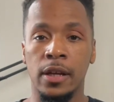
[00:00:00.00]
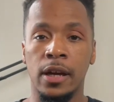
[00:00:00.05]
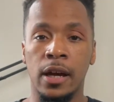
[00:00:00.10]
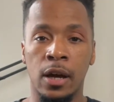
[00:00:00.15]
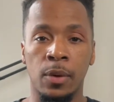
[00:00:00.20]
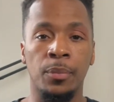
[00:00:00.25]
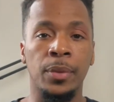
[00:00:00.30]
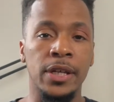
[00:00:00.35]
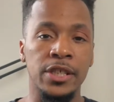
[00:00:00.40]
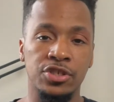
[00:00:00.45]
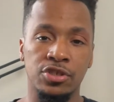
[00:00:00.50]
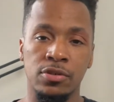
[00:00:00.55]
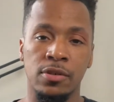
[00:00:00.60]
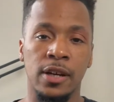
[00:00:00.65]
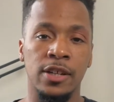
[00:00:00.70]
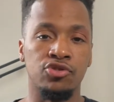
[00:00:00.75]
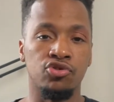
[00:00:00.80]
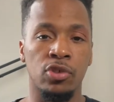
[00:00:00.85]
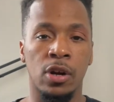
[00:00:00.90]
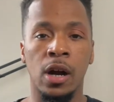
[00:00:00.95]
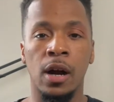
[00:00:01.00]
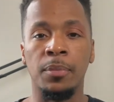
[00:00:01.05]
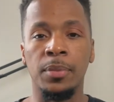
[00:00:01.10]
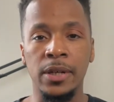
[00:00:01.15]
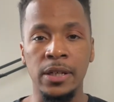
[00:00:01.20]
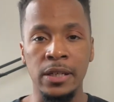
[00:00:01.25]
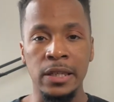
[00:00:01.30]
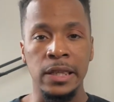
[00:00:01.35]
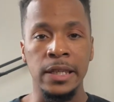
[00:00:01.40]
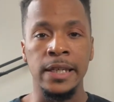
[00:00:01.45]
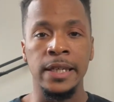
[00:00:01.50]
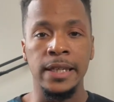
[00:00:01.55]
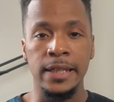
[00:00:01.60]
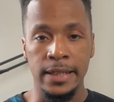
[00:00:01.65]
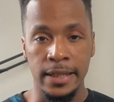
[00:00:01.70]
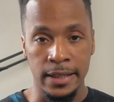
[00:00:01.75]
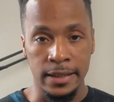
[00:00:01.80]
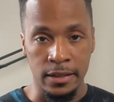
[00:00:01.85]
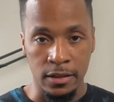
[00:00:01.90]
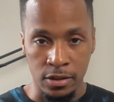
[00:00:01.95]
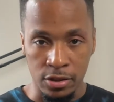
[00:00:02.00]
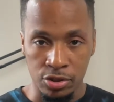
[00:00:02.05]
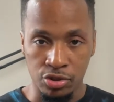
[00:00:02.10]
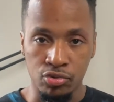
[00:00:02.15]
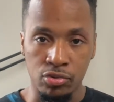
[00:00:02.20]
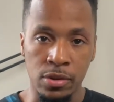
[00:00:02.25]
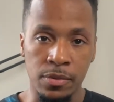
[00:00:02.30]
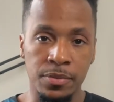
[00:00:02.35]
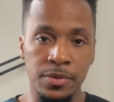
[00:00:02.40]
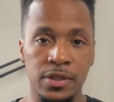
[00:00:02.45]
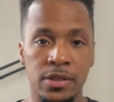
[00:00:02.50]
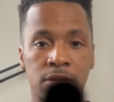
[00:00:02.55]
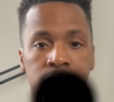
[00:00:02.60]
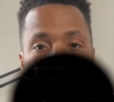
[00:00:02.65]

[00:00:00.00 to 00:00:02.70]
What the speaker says: I'll make sure I drop a link in the description